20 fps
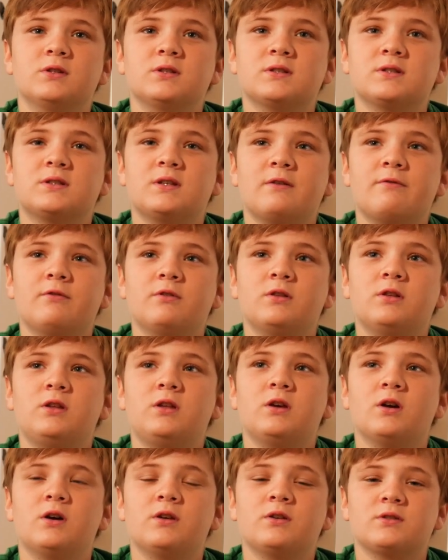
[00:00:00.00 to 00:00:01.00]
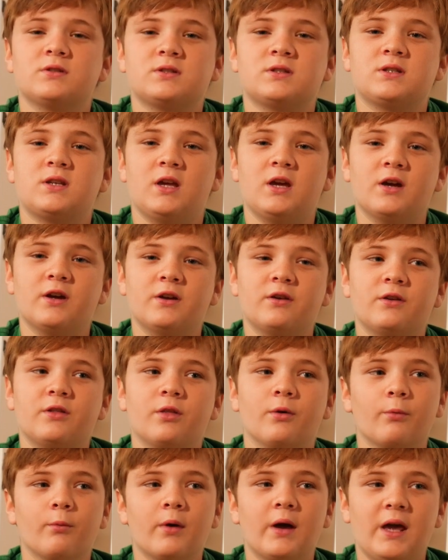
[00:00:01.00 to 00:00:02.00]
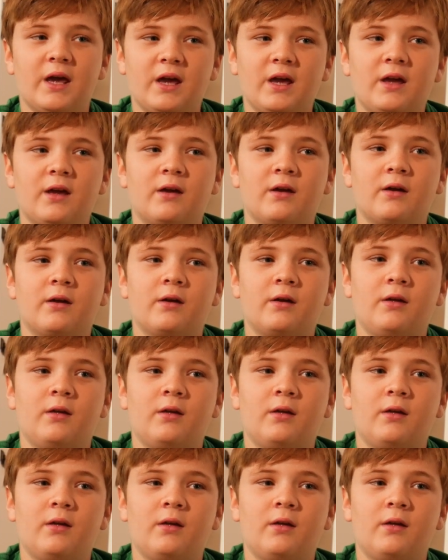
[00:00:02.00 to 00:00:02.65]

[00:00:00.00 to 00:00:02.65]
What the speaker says: is definitely understand the way